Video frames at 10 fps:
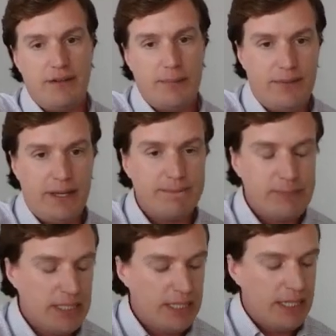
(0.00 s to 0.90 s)
something.
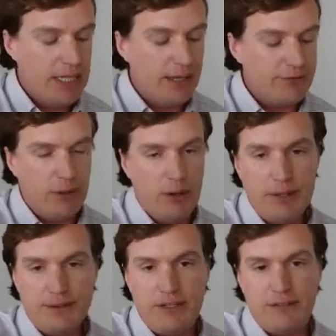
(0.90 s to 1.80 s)
Uh, so,
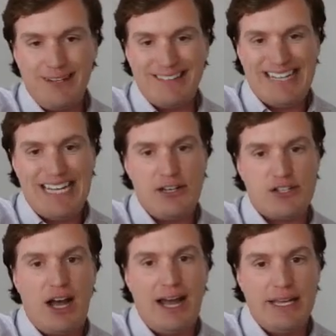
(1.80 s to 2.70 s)
ONC says
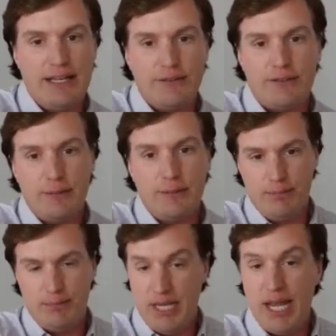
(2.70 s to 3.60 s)
EHI is
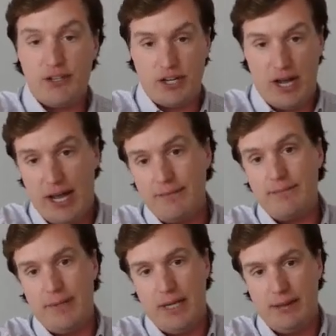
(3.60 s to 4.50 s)
PHI
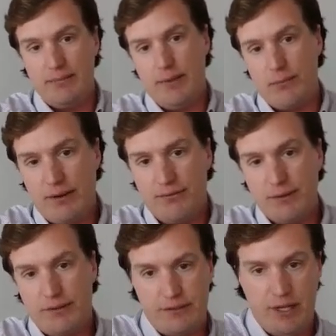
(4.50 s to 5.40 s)
and it
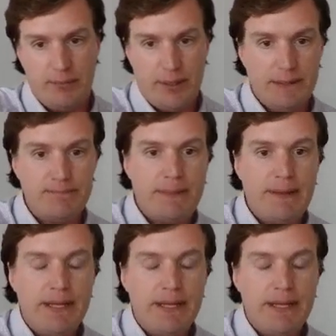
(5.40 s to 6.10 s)
references HIPAA.